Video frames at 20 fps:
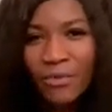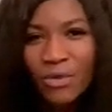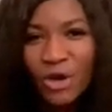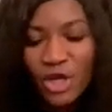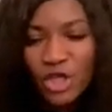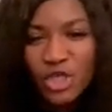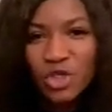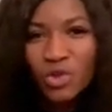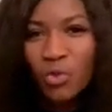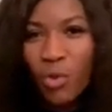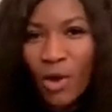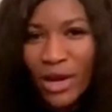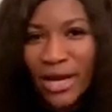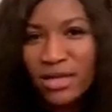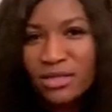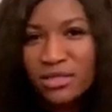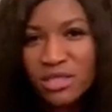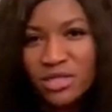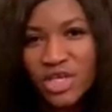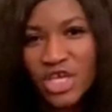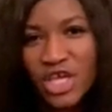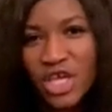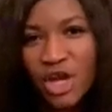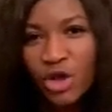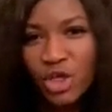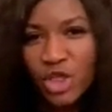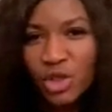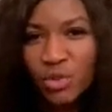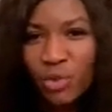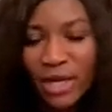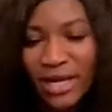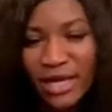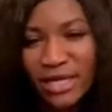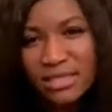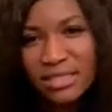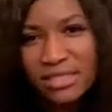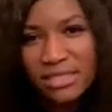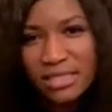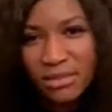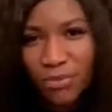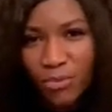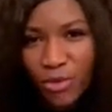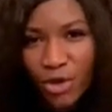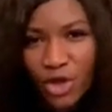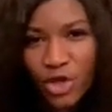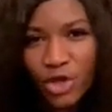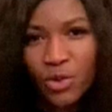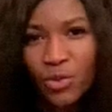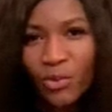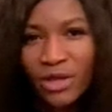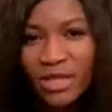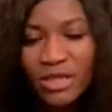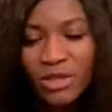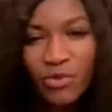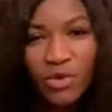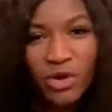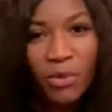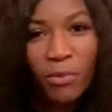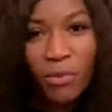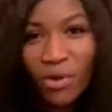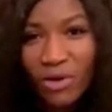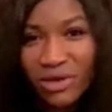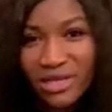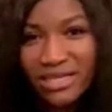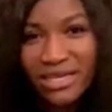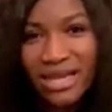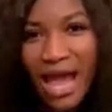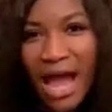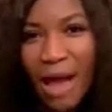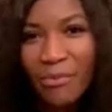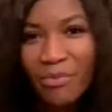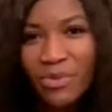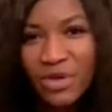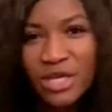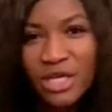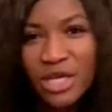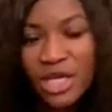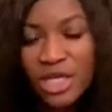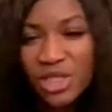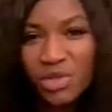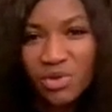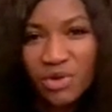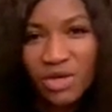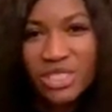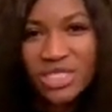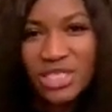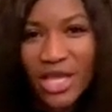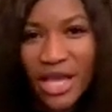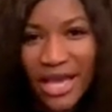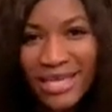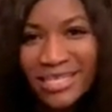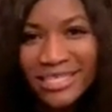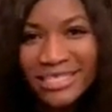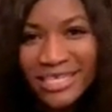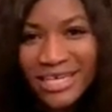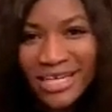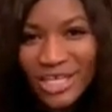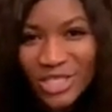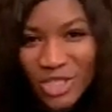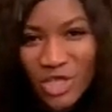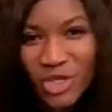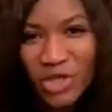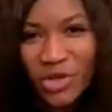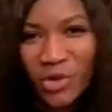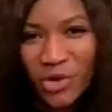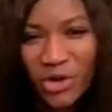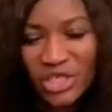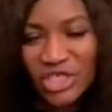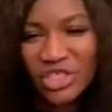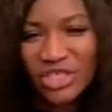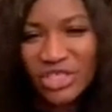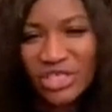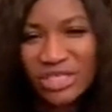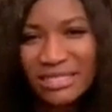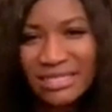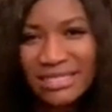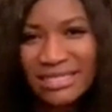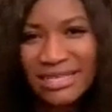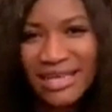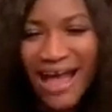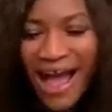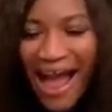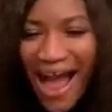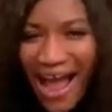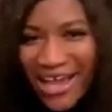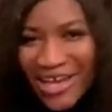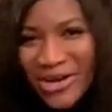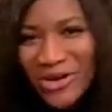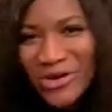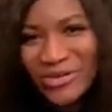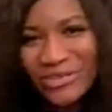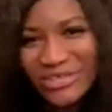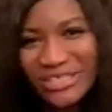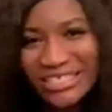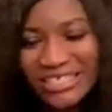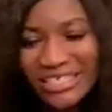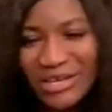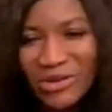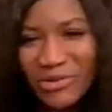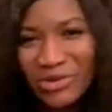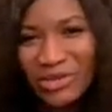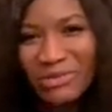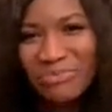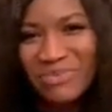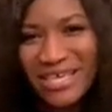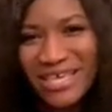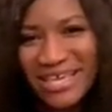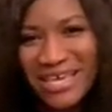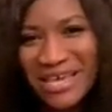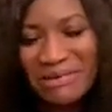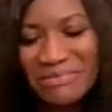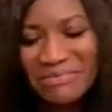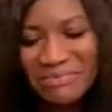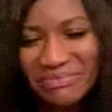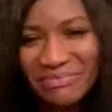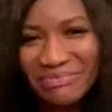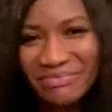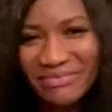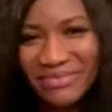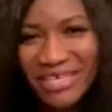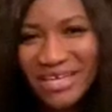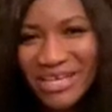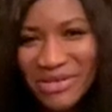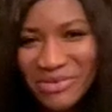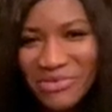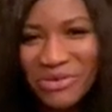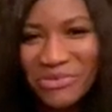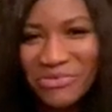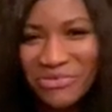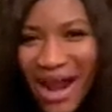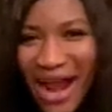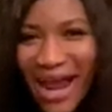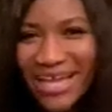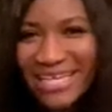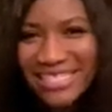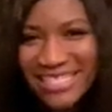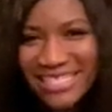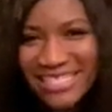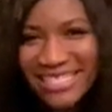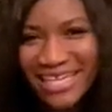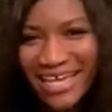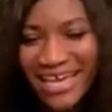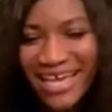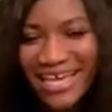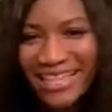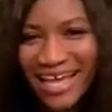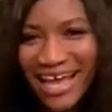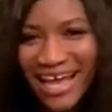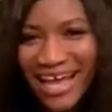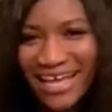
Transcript: you want us to hear or you want us to support you with. We're more than happy to attend to your questions. iCoach with BM. We rise together.